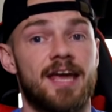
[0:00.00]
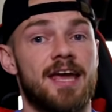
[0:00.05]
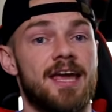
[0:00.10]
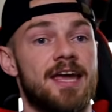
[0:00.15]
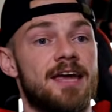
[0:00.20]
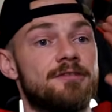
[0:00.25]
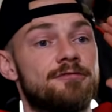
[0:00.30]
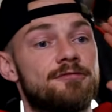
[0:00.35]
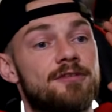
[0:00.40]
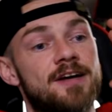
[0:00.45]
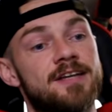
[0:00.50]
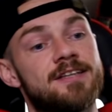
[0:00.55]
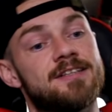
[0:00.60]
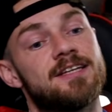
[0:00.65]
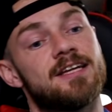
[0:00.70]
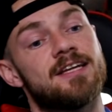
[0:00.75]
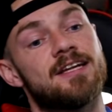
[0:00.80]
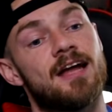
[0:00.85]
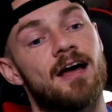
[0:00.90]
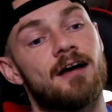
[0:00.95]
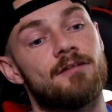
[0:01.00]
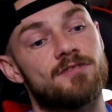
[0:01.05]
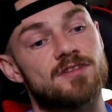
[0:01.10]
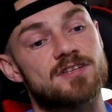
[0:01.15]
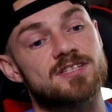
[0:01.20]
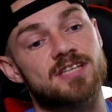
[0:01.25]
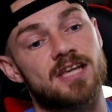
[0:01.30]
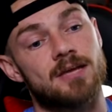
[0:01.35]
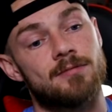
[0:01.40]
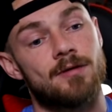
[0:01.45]
If I did have the
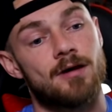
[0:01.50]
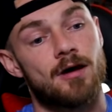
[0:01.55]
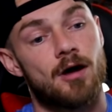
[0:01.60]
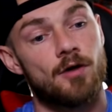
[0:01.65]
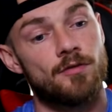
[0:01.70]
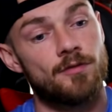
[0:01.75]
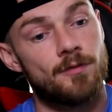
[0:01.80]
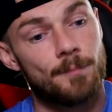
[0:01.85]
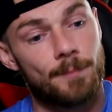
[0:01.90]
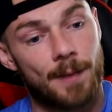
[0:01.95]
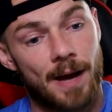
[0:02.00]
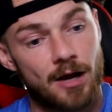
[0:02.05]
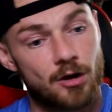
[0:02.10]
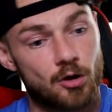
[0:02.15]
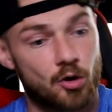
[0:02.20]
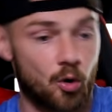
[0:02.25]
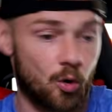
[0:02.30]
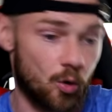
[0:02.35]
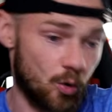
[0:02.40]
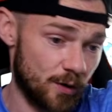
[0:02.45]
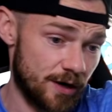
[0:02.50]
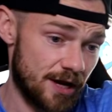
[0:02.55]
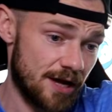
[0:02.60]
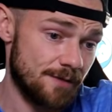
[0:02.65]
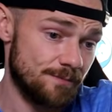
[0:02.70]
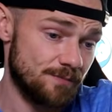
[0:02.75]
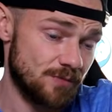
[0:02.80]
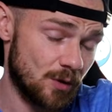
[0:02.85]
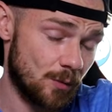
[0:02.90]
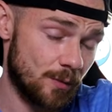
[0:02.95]
skimmer on the back corner
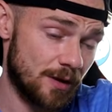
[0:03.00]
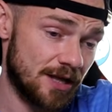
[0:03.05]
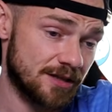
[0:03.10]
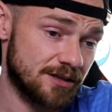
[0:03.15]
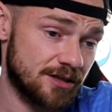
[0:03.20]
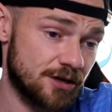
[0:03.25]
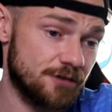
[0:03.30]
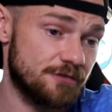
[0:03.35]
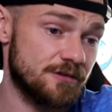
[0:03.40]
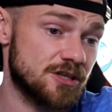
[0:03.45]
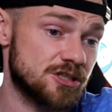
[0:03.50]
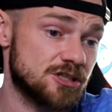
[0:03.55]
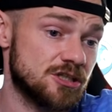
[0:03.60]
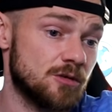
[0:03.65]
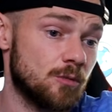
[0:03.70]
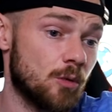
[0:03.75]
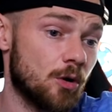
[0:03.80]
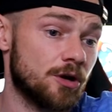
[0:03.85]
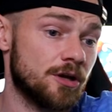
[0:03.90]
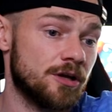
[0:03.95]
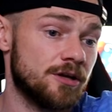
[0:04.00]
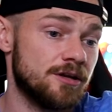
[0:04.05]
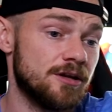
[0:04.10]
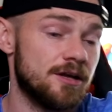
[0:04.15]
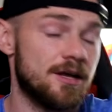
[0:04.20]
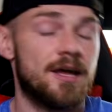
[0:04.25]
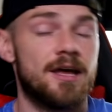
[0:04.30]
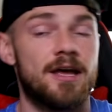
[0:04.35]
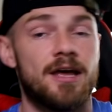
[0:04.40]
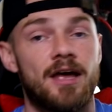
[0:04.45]
where I did originally want it,
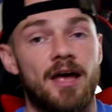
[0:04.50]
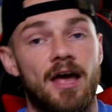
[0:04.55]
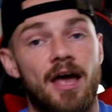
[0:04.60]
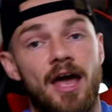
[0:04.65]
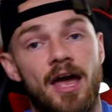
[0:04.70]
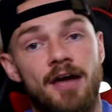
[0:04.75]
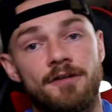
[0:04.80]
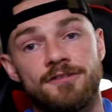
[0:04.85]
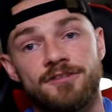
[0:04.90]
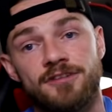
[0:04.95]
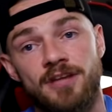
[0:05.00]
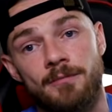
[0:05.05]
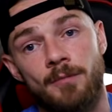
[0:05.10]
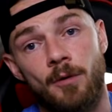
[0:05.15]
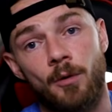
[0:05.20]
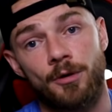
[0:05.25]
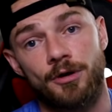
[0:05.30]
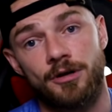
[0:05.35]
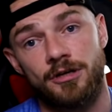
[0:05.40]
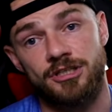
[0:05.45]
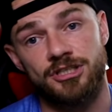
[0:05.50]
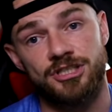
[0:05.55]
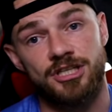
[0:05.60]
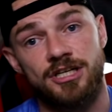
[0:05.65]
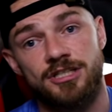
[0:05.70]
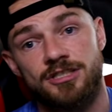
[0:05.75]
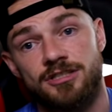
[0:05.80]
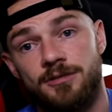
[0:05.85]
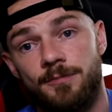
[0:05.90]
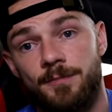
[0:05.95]
every time I wanted to
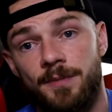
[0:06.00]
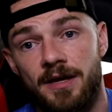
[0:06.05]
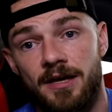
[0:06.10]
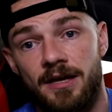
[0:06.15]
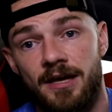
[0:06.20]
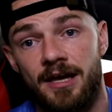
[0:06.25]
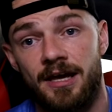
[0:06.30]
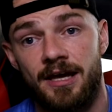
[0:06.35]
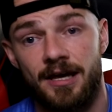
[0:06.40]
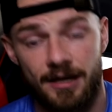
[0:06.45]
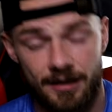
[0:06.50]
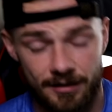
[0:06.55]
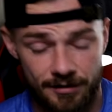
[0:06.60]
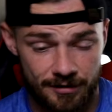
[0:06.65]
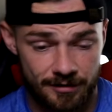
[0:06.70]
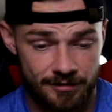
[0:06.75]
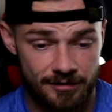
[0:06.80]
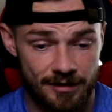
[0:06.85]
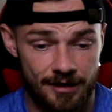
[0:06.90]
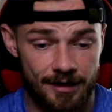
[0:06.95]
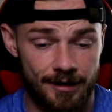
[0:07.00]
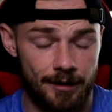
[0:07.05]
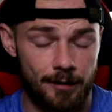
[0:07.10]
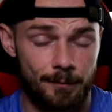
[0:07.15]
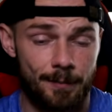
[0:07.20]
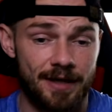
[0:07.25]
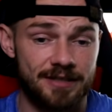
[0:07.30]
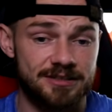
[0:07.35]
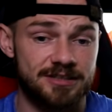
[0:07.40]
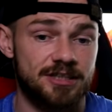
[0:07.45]
change the little
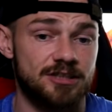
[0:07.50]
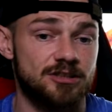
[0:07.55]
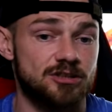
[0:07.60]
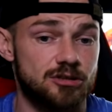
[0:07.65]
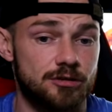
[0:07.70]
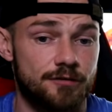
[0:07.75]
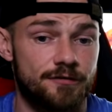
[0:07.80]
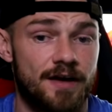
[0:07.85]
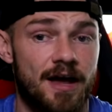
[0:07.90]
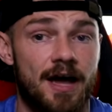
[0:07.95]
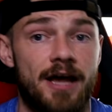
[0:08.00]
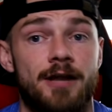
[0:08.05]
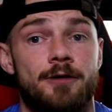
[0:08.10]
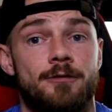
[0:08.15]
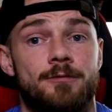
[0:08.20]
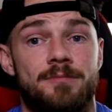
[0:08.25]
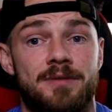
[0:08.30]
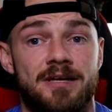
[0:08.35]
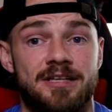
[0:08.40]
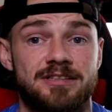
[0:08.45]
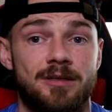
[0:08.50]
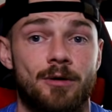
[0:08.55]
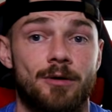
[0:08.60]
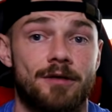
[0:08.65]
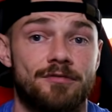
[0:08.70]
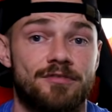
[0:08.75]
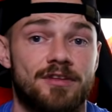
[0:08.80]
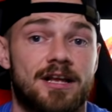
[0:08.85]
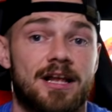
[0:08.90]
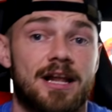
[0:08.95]
basket and stuff like that, it means I would
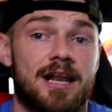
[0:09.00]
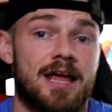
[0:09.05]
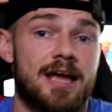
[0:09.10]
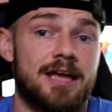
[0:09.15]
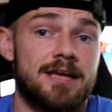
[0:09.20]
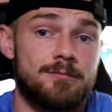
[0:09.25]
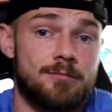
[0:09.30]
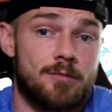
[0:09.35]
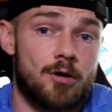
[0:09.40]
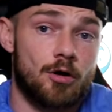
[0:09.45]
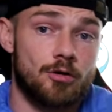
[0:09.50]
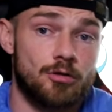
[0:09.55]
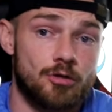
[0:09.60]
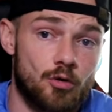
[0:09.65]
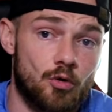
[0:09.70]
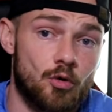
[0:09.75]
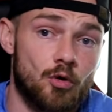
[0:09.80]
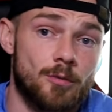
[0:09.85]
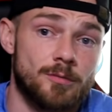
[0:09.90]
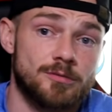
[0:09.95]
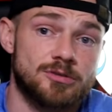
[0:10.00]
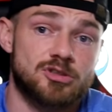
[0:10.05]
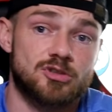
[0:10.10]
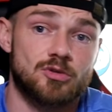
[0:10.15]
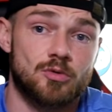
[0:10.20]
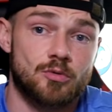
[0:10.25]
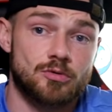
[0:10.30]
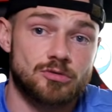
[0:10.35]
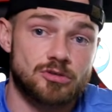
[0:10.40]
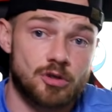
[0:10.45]
have to climb on the coping
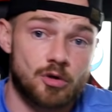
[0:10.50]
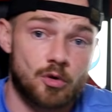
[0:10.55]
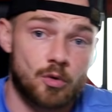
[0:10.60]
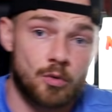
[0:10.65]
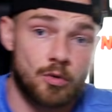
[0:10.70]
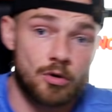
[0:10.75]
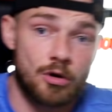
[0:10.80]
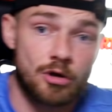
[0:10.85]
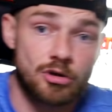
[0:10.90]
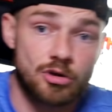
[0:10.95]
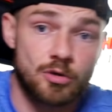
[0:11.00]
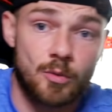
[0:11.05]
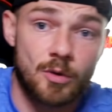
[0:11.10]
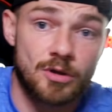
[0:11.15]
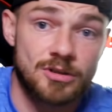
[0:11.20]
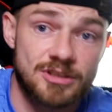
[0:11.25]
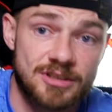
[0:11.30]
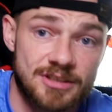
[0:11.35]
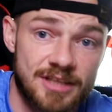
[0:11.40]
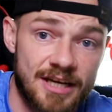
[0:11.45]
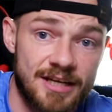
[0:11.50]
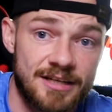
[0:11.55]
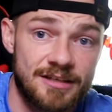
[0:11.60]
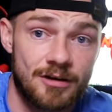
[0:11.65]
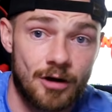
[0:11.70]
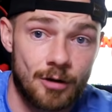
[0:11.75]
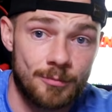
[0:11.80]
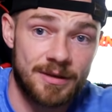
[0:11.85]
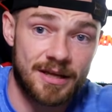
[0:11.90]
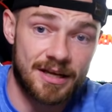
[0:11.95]
stones and go along the one side
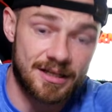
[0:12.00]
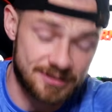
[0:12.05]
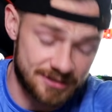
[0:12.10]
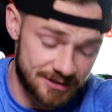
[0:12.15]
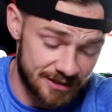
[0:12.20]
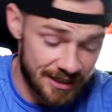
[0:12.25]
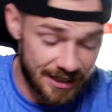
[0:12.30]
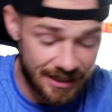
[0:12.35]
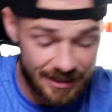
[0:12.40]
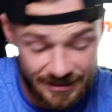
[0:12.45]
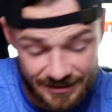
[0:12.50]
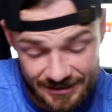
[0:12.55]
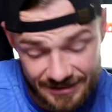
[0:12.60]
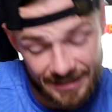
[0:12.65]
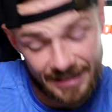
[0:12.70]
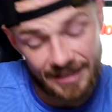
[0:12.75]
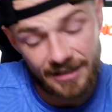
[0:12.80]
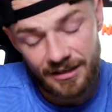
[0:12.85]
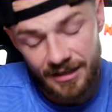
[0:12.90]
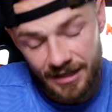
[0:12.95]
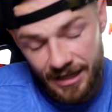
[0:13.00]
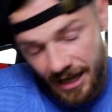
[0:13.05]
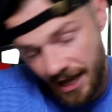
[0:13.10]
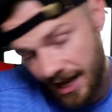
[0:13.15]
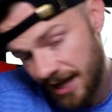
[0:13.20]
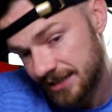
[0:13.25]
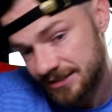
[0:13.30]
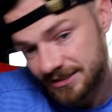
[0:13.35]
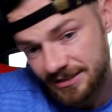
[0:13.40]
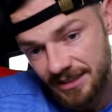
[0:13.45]
on my hands and knees,
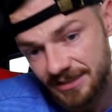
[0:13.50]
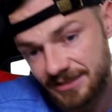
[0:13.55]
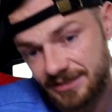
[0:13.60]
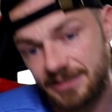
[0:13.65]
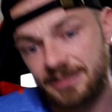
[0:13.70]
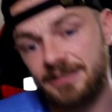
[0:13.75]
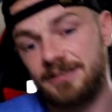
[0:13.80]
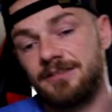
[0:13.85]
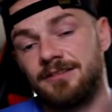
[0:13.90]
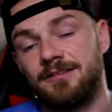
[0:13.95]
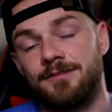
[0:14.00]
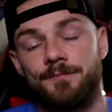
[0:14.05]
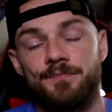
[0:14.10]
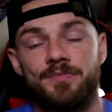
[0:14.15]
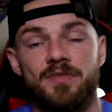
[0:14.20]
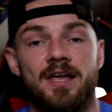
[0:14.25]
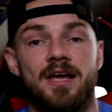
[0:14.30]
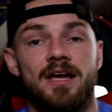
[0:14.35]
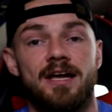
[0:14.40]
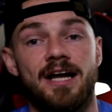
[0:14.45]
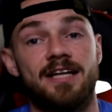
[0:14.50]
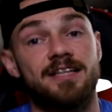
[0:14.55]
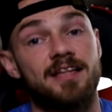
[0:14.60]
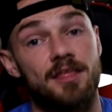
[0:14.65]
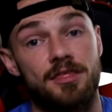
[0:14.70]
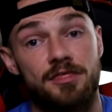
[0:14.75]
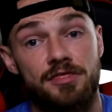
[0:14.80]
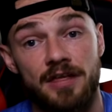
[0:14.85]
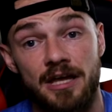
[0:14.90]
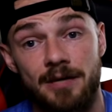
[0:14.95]
access it, and I
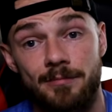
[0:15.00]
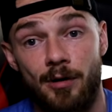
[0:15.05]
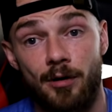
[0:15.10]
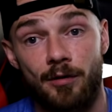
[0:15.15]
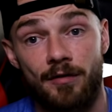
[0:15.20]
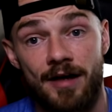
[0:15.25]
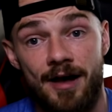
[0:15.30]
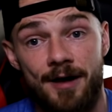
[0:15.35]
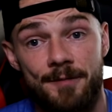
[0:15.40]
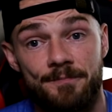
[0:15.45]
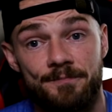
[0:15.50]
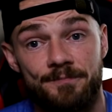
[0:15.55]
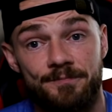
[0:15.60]
didn't think about that.